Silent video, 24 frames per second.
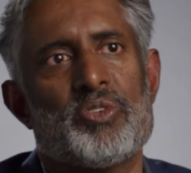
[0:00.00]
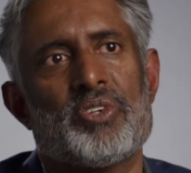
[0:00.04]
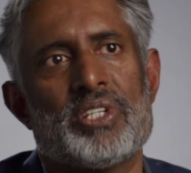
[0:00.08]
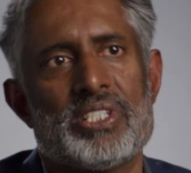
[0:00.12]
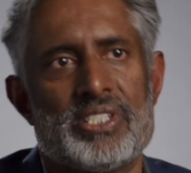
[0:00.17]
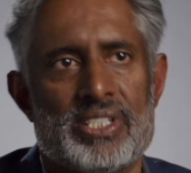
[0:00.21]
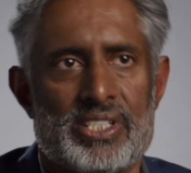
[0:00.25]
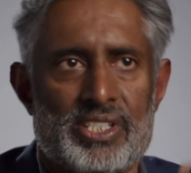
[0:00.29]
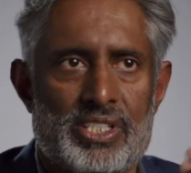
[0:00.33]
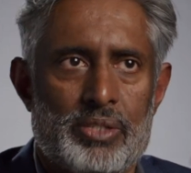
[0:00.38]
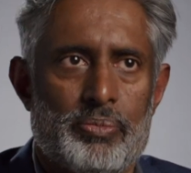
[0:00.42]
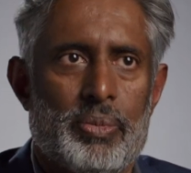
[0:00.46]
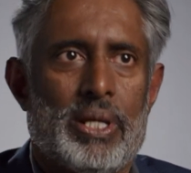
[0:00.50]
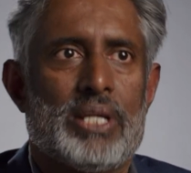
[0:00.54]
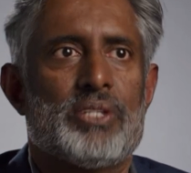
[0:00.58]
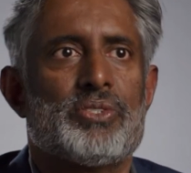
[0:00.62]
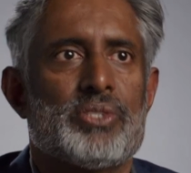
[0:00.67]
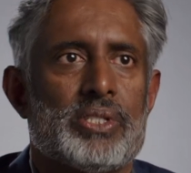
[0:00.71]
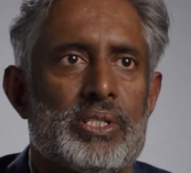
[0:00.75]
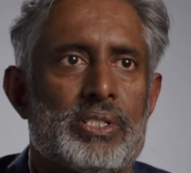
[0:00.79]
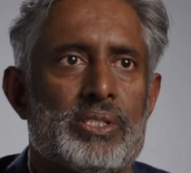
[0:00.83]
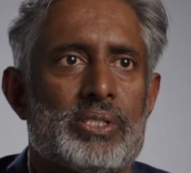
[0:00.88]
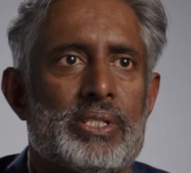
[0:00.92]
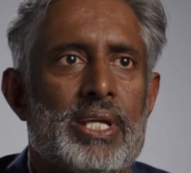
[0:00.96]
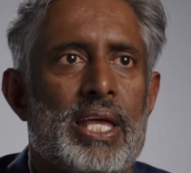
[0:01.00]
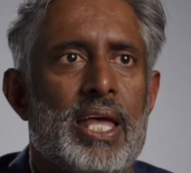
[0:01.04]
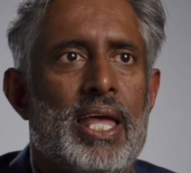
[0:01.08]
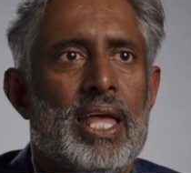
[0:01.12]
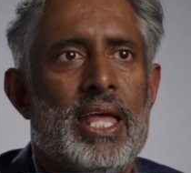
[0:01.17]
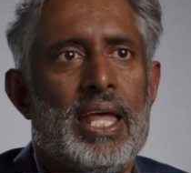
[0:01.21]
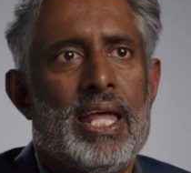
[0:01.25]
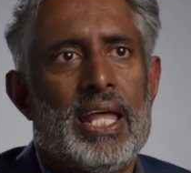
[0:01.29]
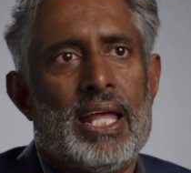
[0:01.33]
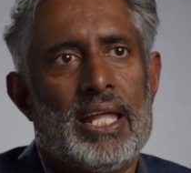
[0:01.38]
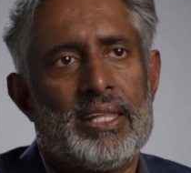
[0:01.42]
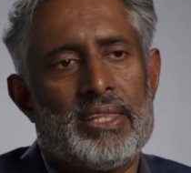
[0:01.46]
360 basis.
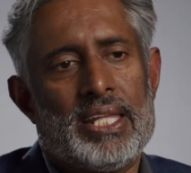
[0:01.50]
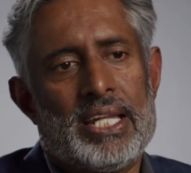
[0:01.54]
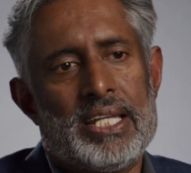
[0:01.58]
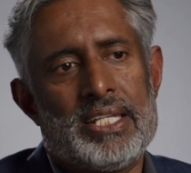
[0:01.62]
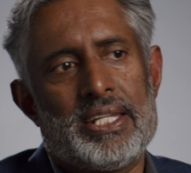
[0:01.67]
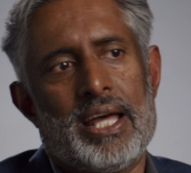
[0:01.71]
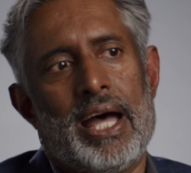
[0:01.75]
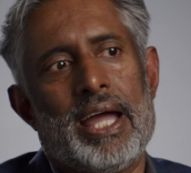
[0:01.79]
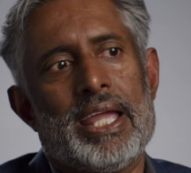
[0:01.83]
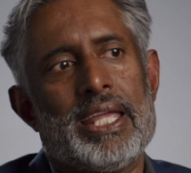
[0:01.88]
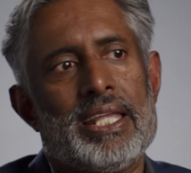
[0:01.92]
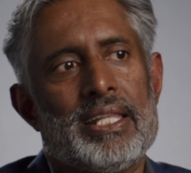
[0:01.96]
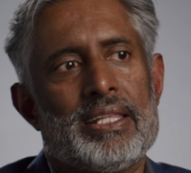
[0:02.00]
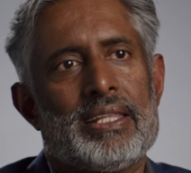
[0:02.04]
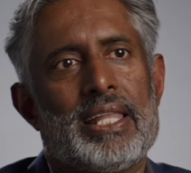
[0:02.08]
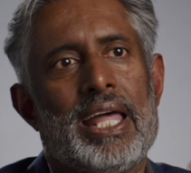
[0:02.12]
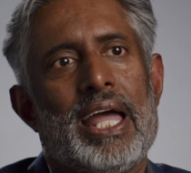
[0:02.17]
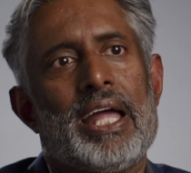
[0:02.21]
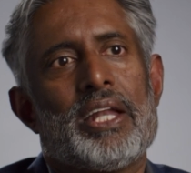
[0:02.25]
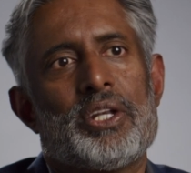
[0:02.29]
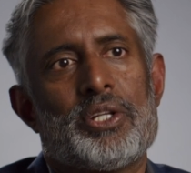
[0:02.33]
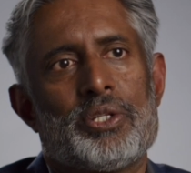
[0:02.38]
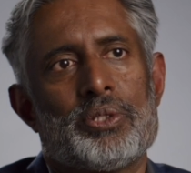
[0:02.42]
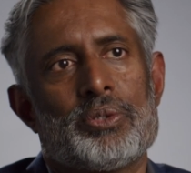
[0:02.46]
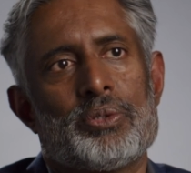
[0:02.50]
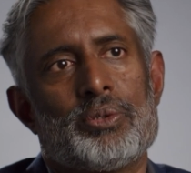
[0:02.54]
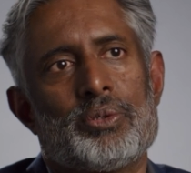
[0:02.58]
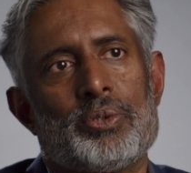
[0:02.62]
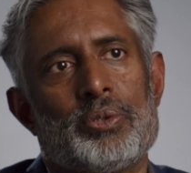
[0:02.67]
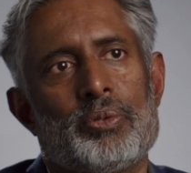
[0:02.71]
And then tying that to